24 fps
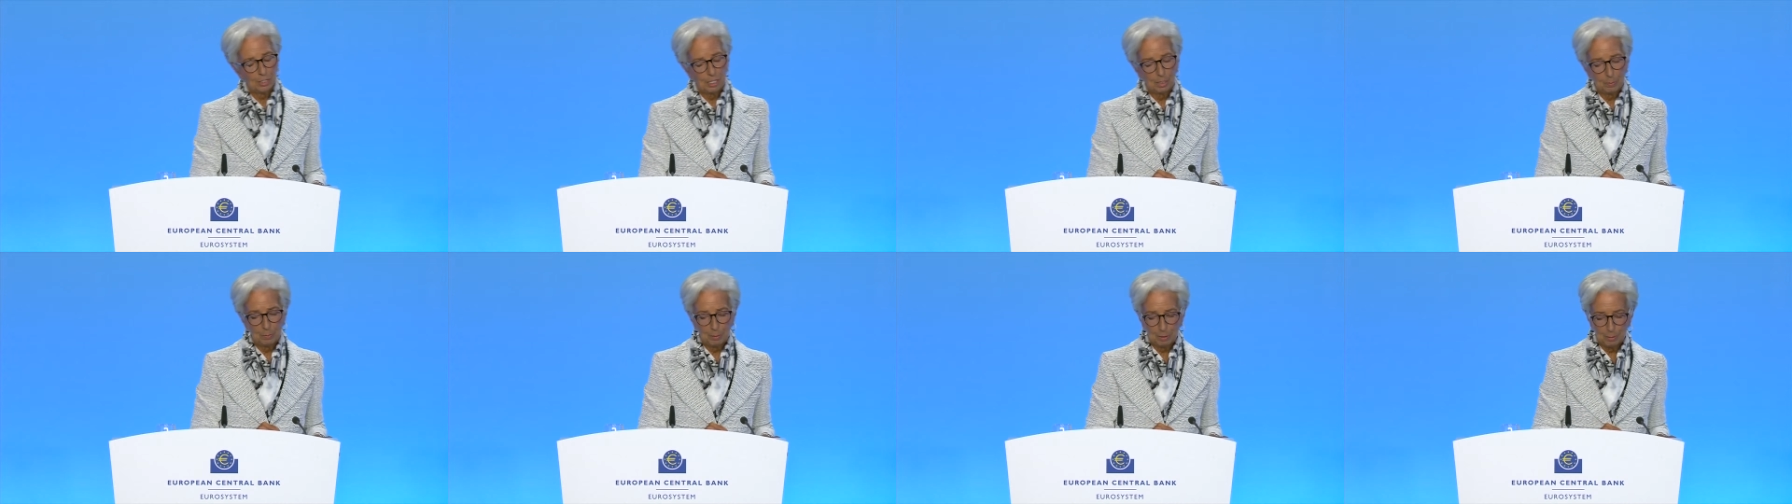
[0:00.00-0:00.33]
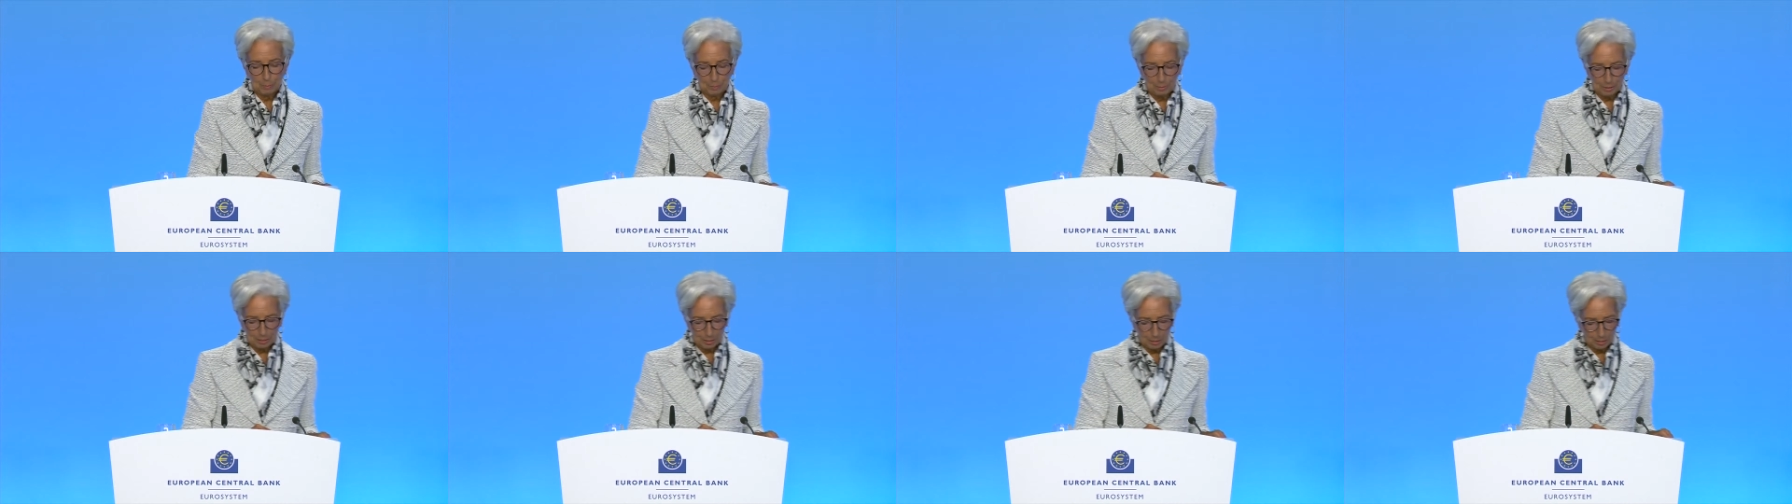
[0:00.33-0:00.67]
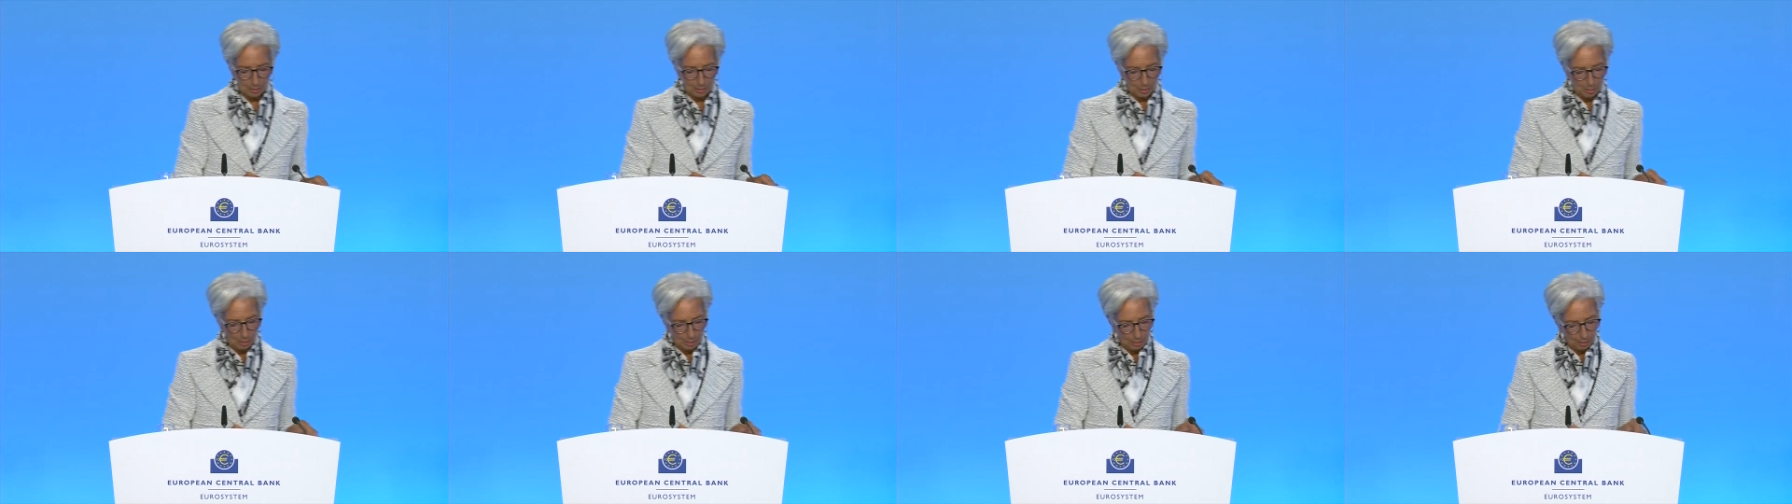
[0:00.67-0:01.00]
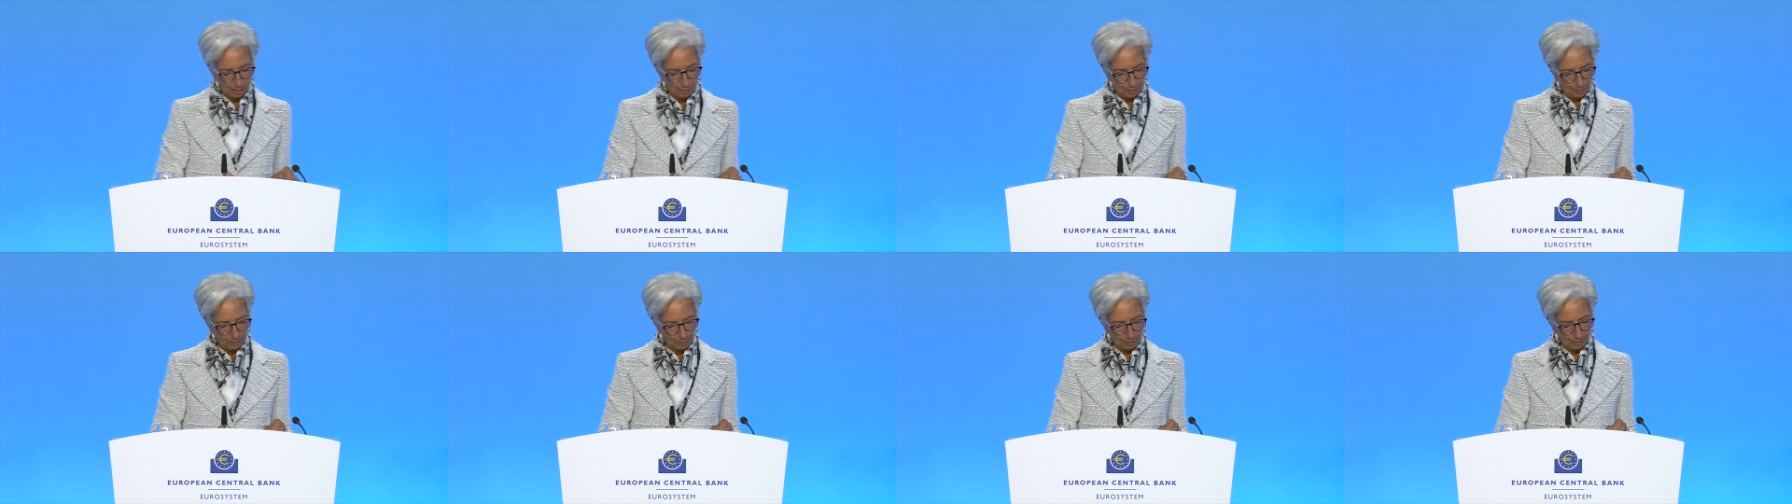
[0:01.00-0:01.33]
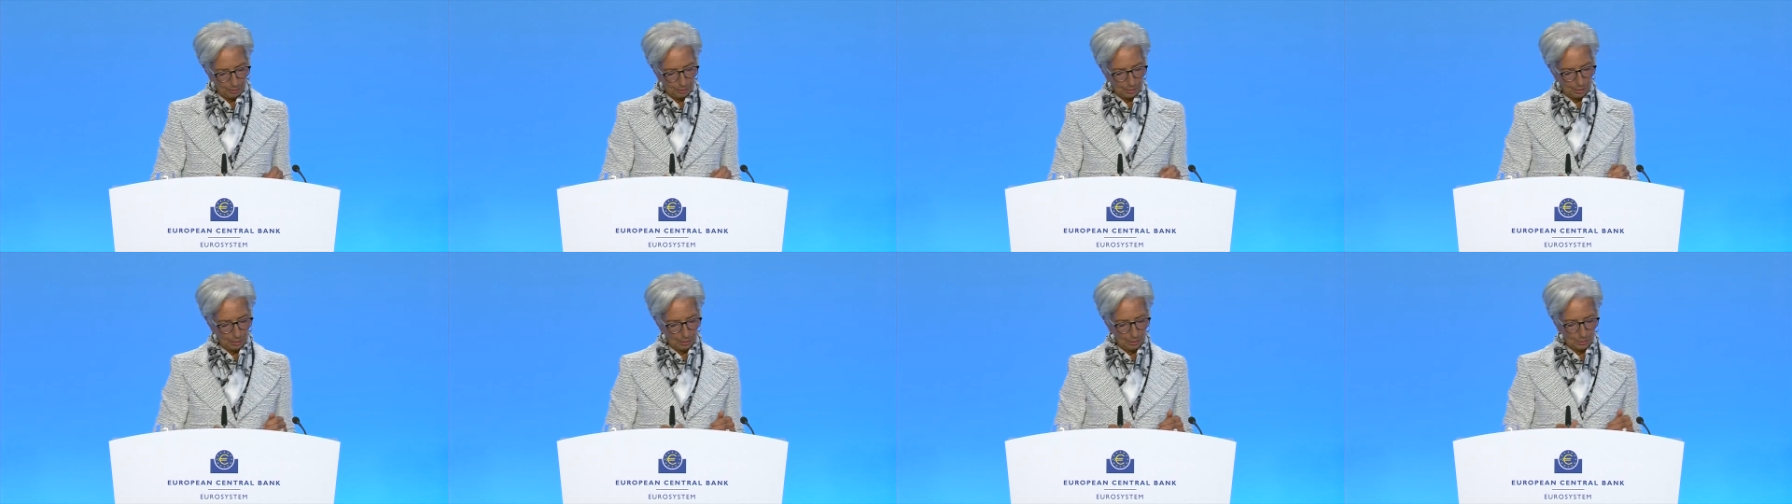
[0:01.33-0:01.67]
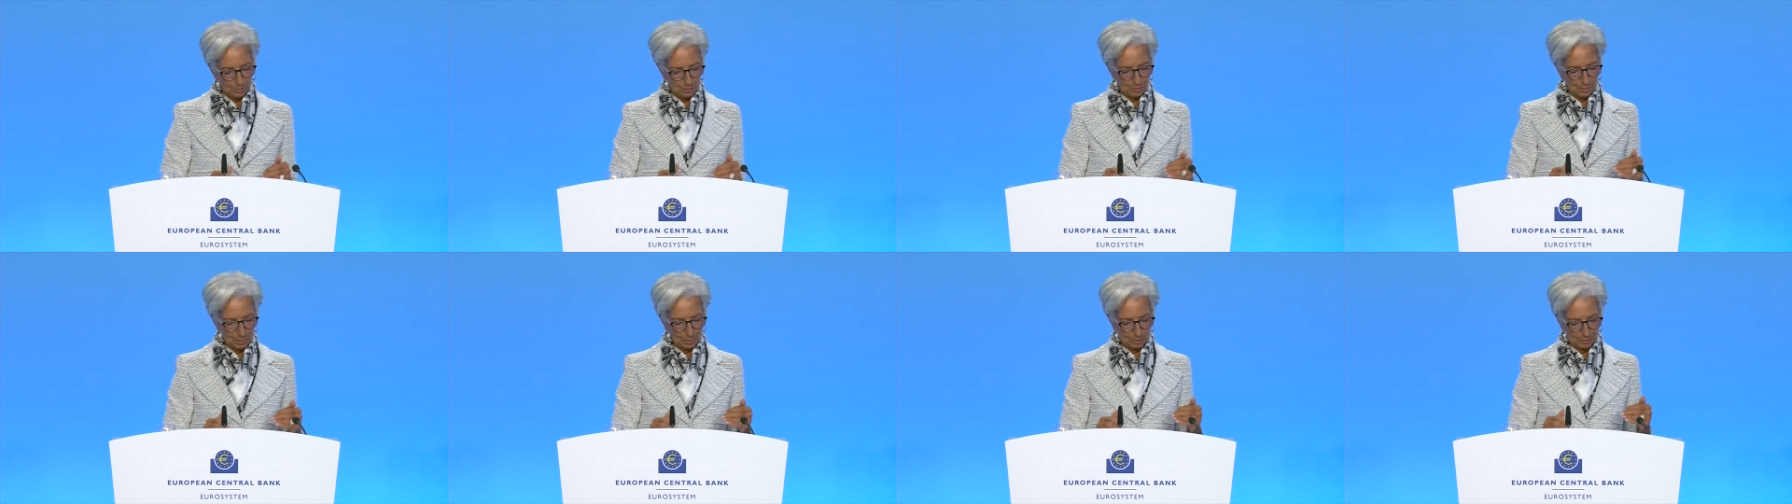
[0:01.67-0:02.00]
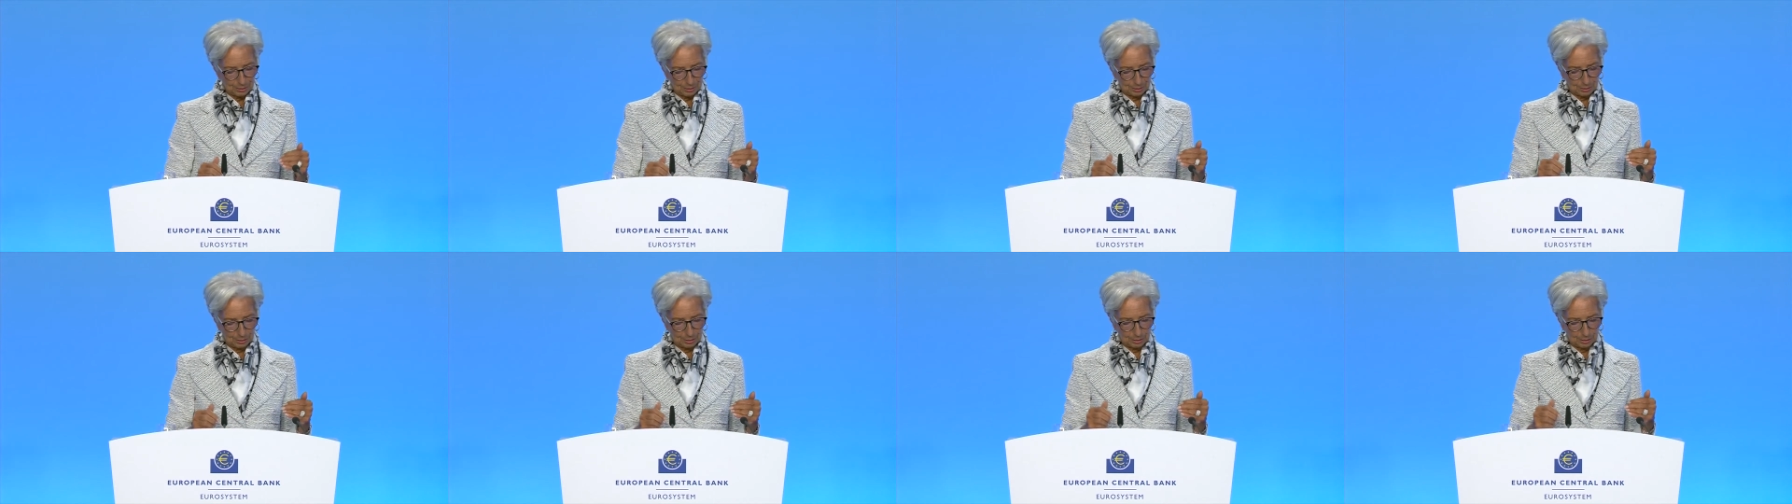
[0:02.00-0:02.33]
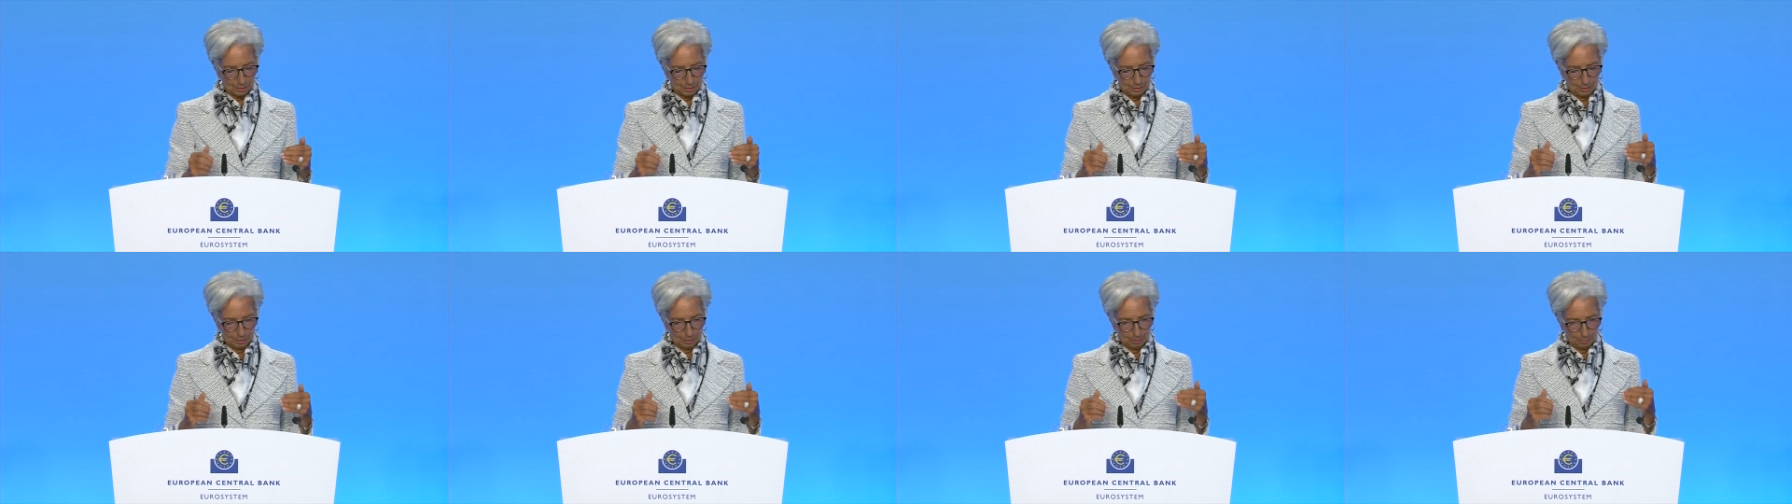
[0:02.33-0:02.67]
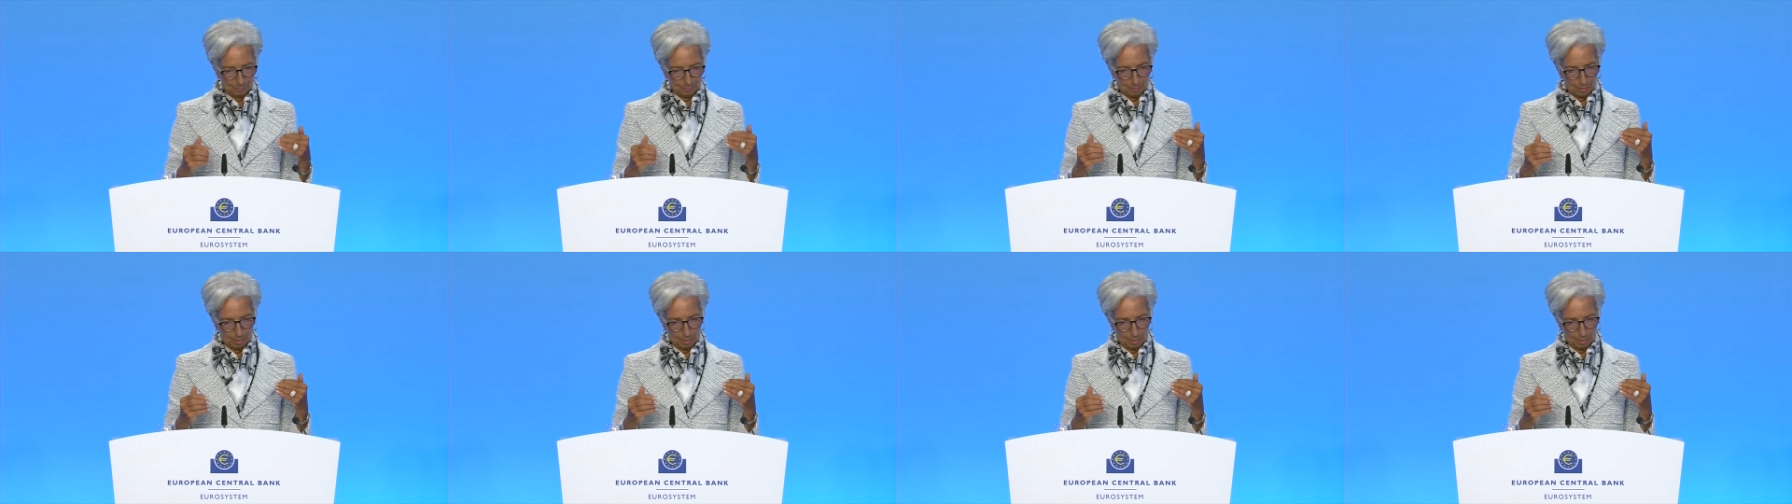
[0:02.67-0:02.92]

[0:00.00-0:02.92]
APP uh, is that uh,